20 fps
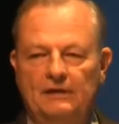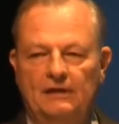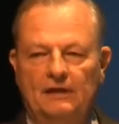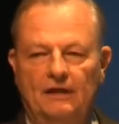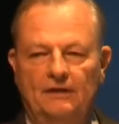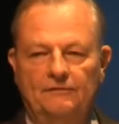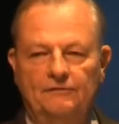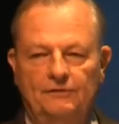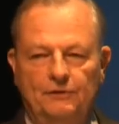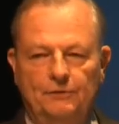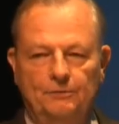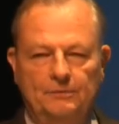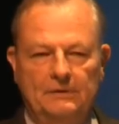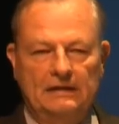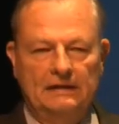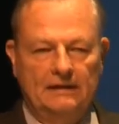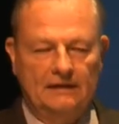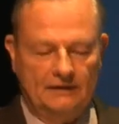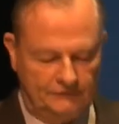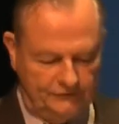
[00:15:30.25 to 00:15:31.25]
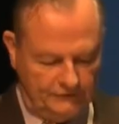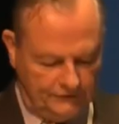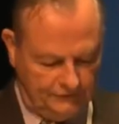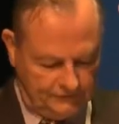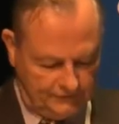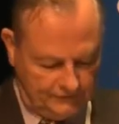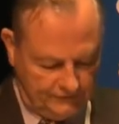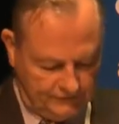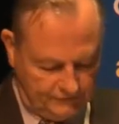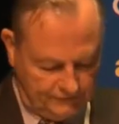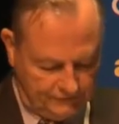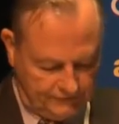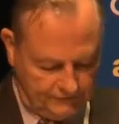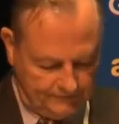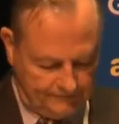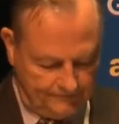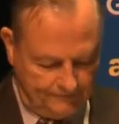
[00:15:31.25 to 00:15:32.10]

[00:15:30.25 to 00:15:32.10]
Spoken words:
of human existence."